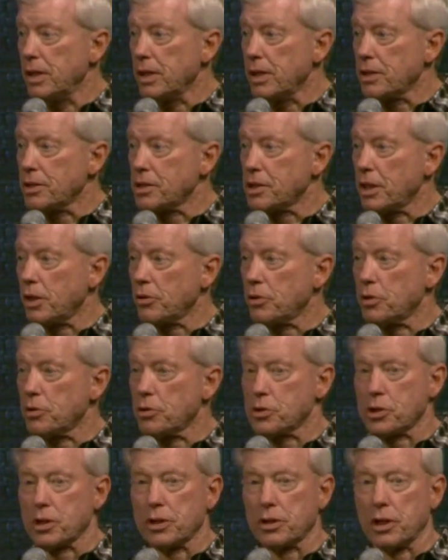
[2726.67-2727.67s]
so
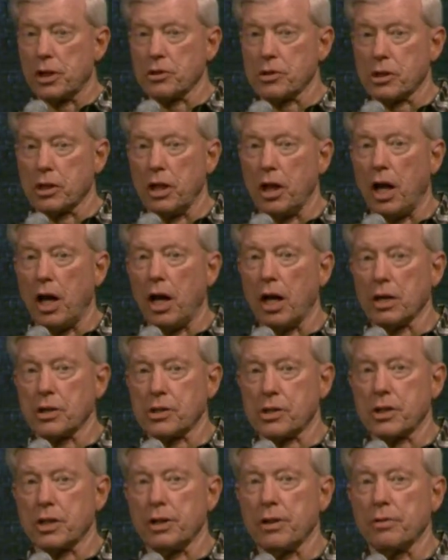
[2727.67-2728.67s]
there's
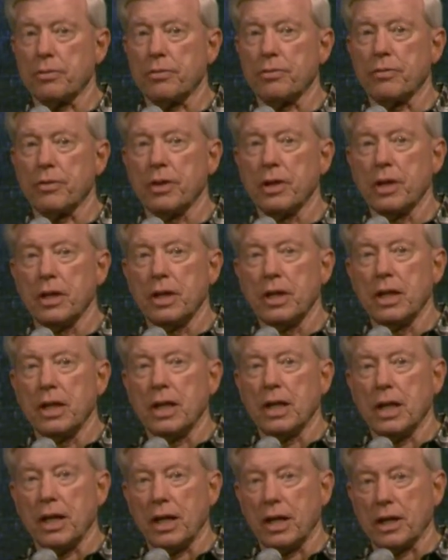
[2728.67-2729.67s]
lots of
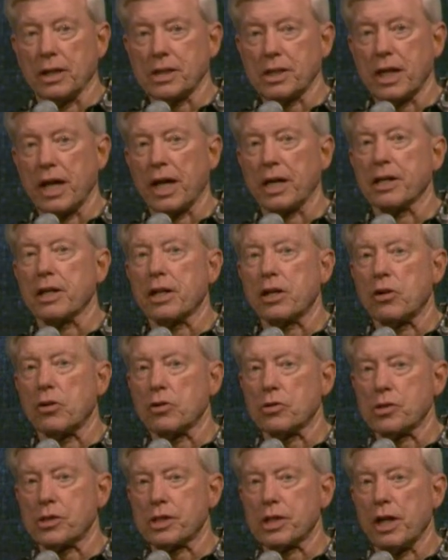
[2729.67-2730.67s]
technical
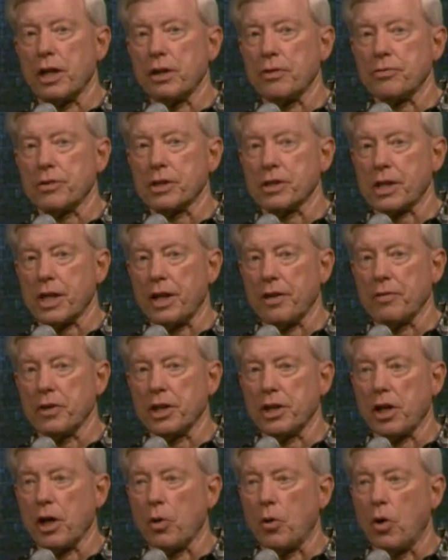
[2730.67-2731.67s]
stuff that's having to
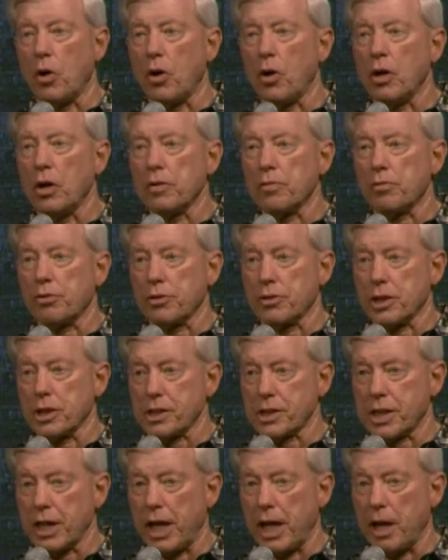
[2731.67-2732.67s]
go on for this
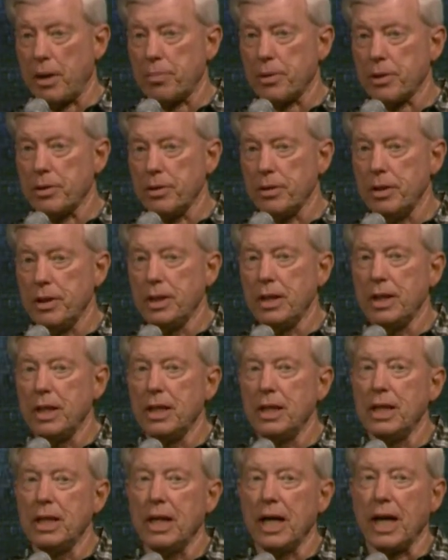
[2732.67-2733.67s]
to happen,
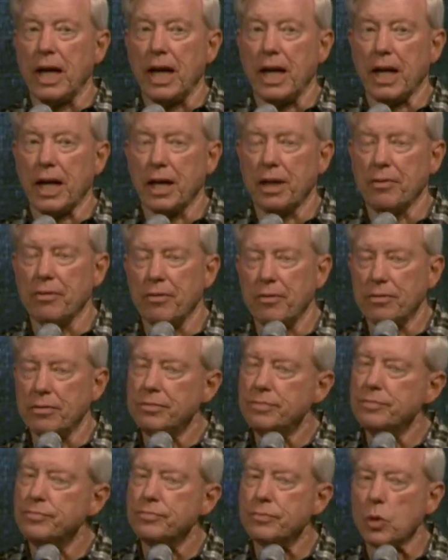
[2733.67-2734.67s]
and
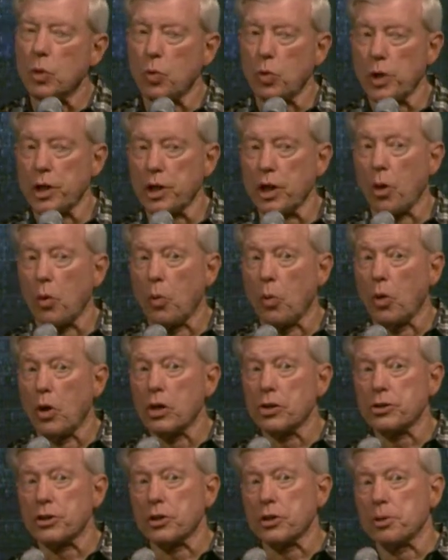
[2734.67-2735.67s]
we don't
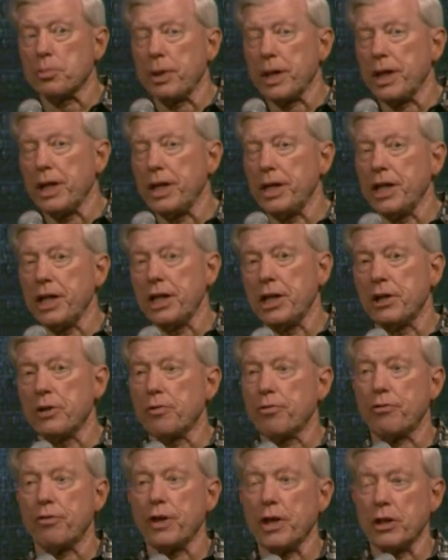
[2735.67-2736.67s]
want there to be any
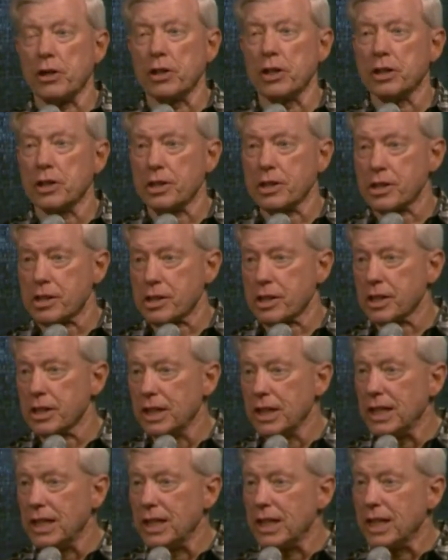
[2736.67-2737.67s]
interference.
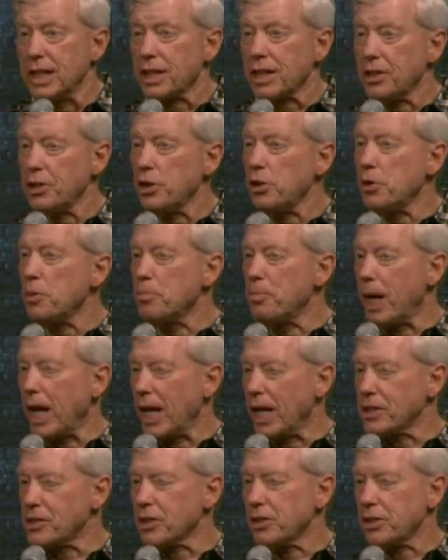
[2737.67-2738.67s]
Can you
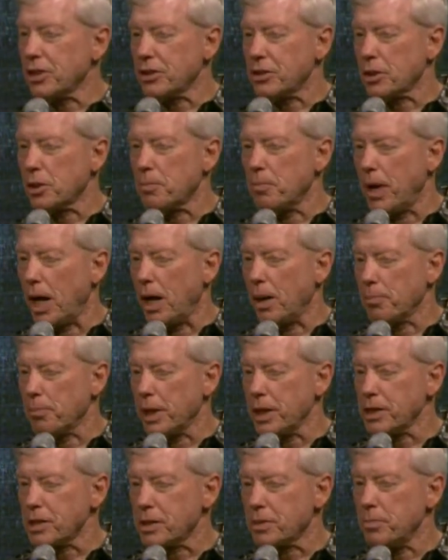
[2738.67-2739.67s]
imagine that there might
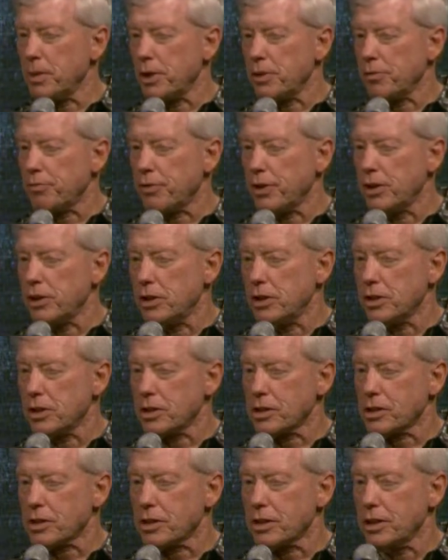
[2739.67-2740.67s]
be some
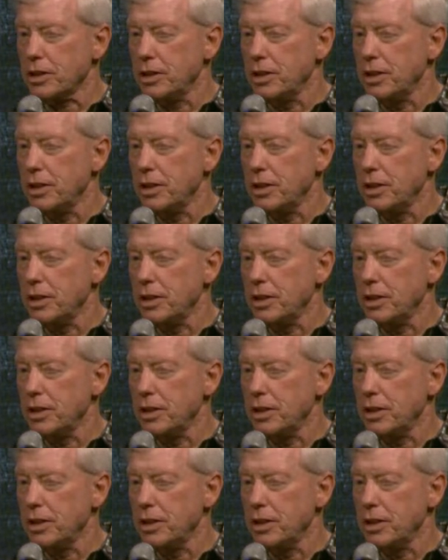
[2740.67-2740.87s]
interference?